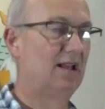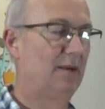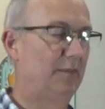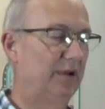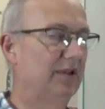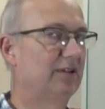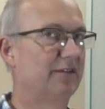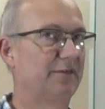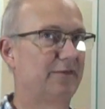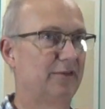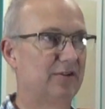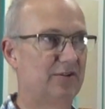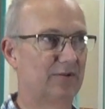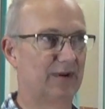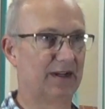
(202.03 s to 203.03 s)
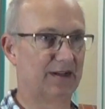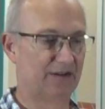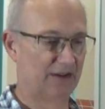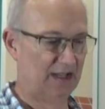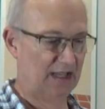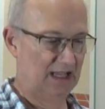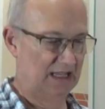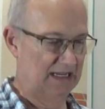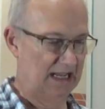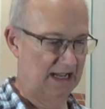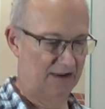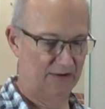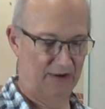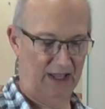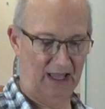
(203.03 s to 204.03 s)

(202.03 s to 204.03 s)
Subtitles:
put it in the refrigerator. Now,